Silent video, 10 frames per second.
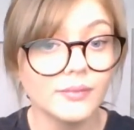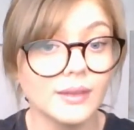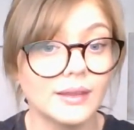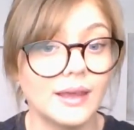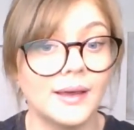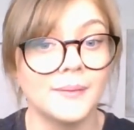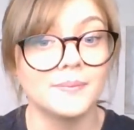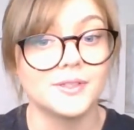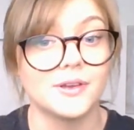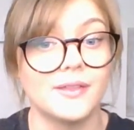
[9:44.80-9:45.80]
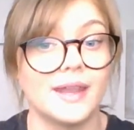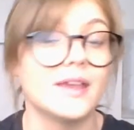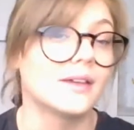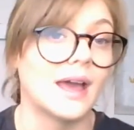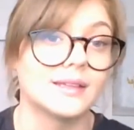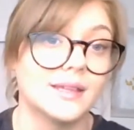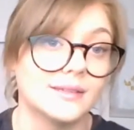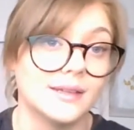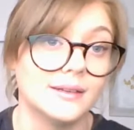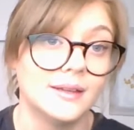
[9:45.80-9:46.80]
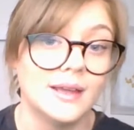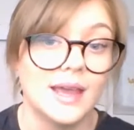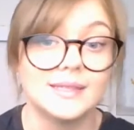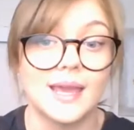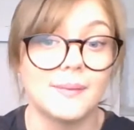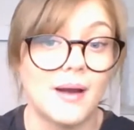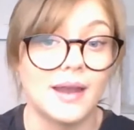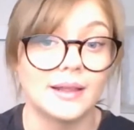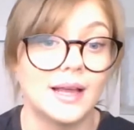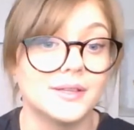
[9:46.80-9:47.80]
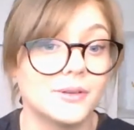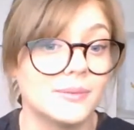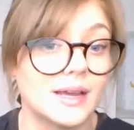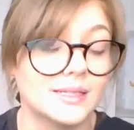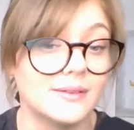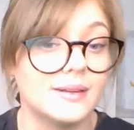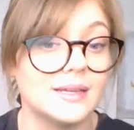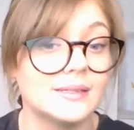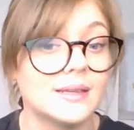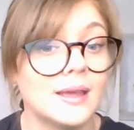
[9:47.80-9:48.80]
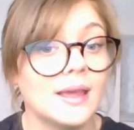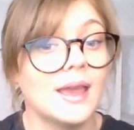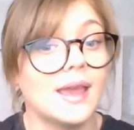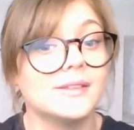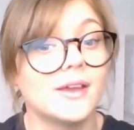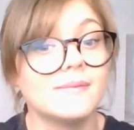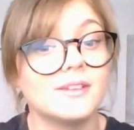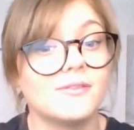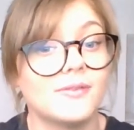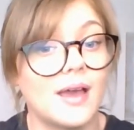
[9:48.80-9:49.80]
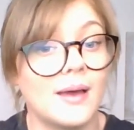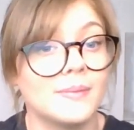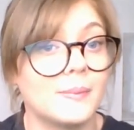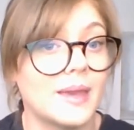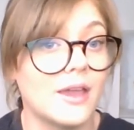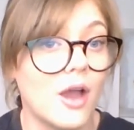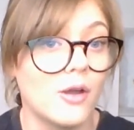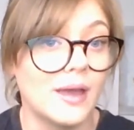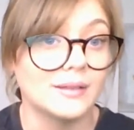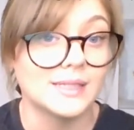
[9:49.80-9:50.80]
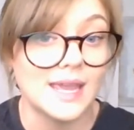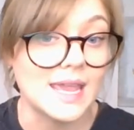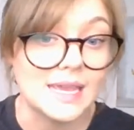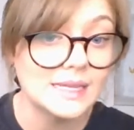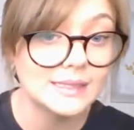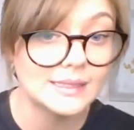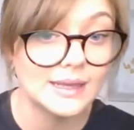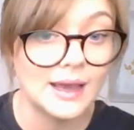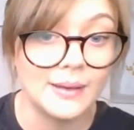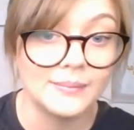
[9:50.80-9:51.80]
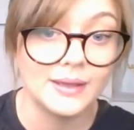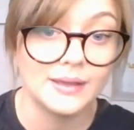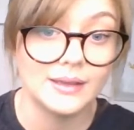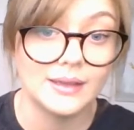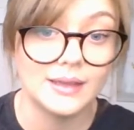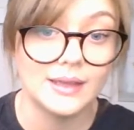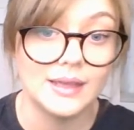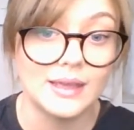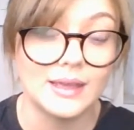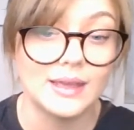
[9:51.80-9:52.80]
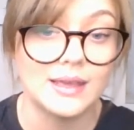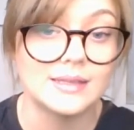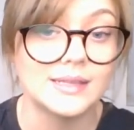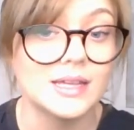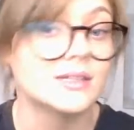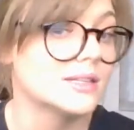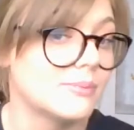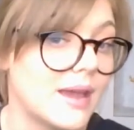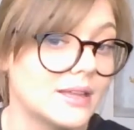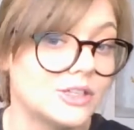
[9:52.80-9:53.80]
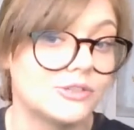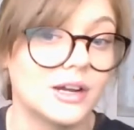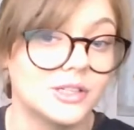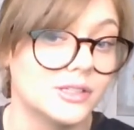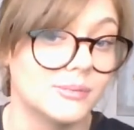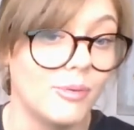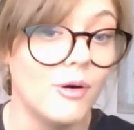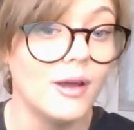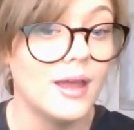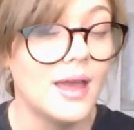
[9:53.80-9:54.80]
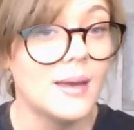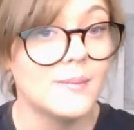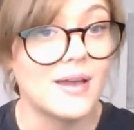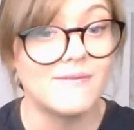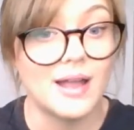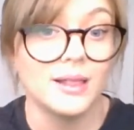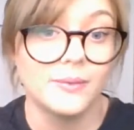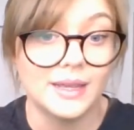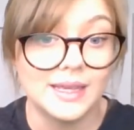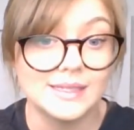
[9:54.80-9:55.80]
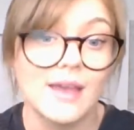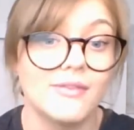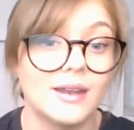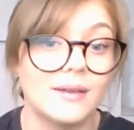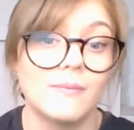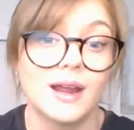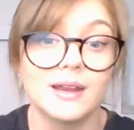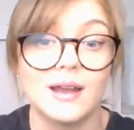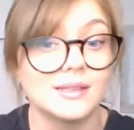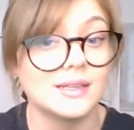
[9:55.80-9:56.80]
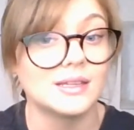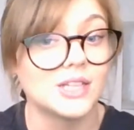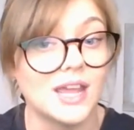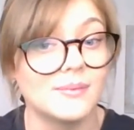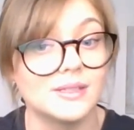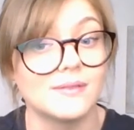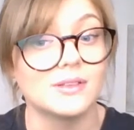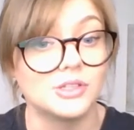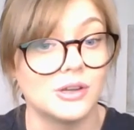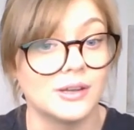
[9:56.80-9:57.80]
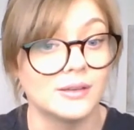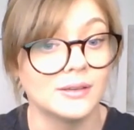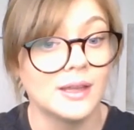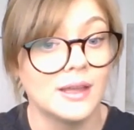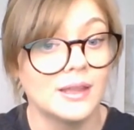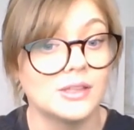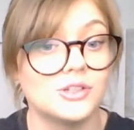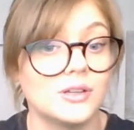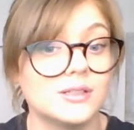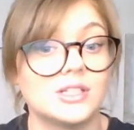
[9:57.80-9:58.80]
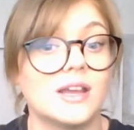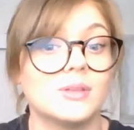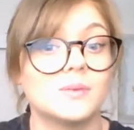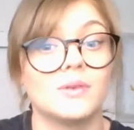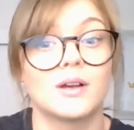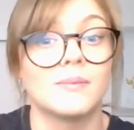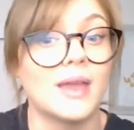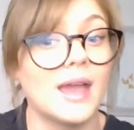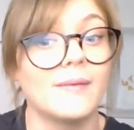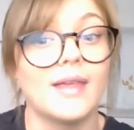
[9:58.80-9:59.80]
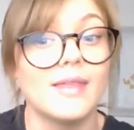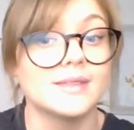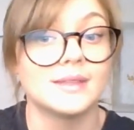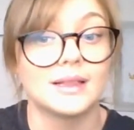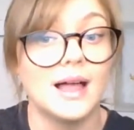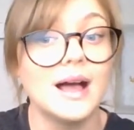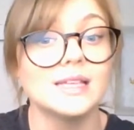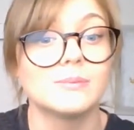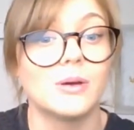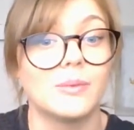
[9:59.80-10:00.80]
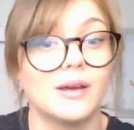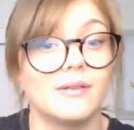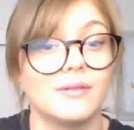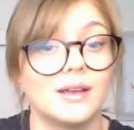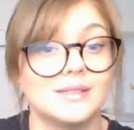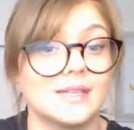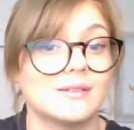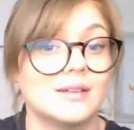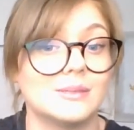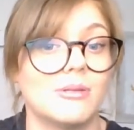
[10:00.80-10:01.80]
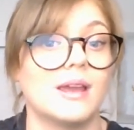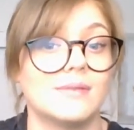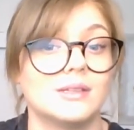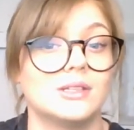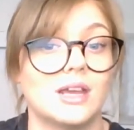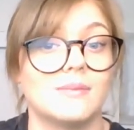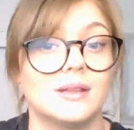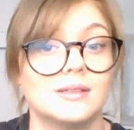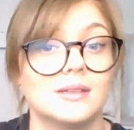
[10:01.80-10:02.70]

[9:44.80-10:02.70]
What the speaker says: so that he could access it and take part in classroom activities. In terms of the POLTs, his teacher displayed structured support by valuing his effort and recognising achievements of the student. The student's achievements were not compared with others in the class, but were assessed on his previous achievements.